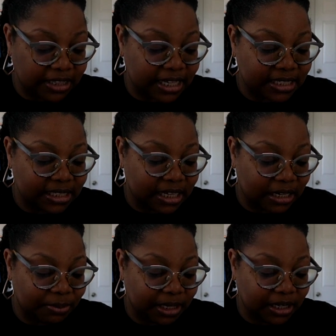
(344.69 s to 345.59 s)
That's going
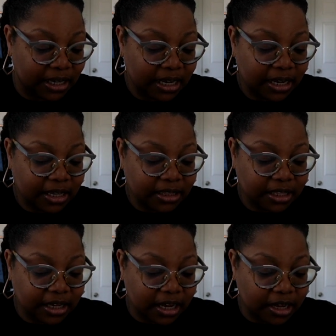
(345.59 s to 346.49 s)
to be
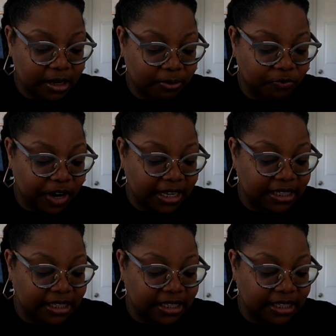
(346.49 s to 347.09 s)
the fat